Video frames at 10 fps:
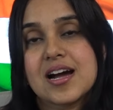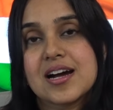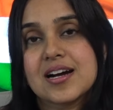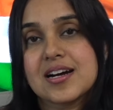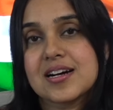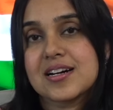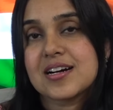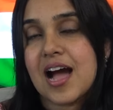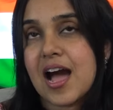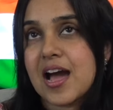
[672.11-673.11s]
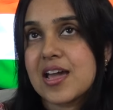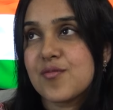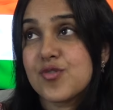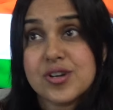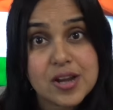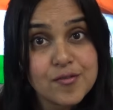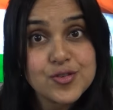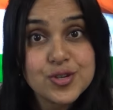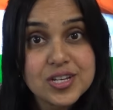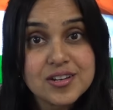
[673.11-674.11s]
I would love
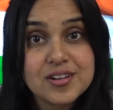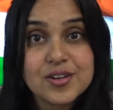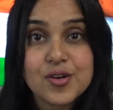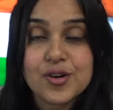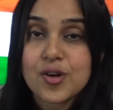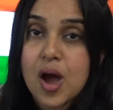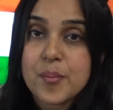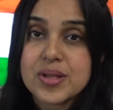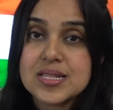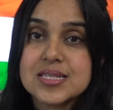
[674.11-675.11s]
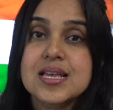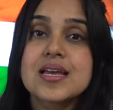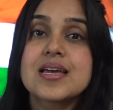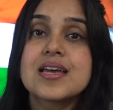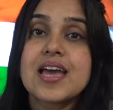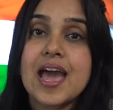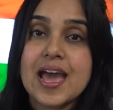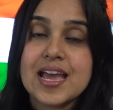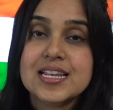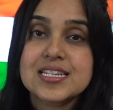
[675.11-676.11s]
to hear your comments.
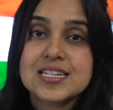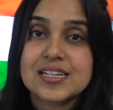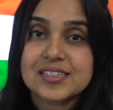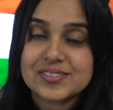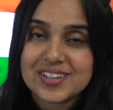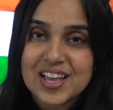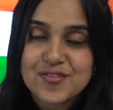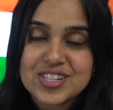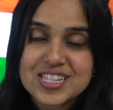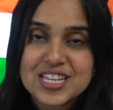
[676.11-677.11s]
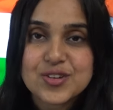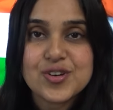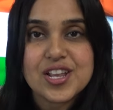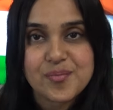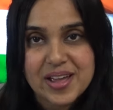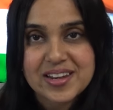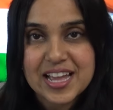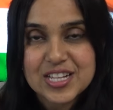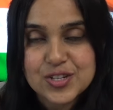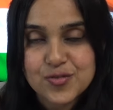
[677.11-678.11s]
And I will see you in my
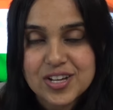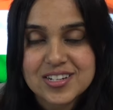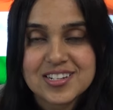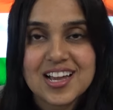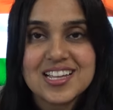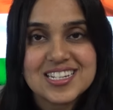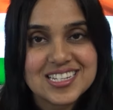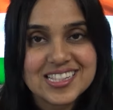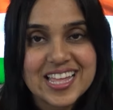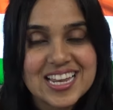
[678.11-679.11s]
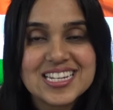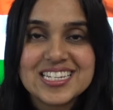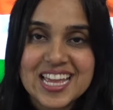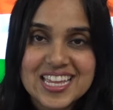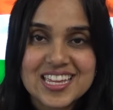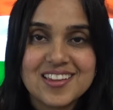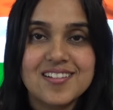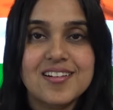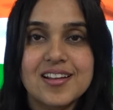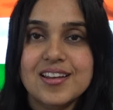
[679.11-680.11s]
next one. Until then, take care.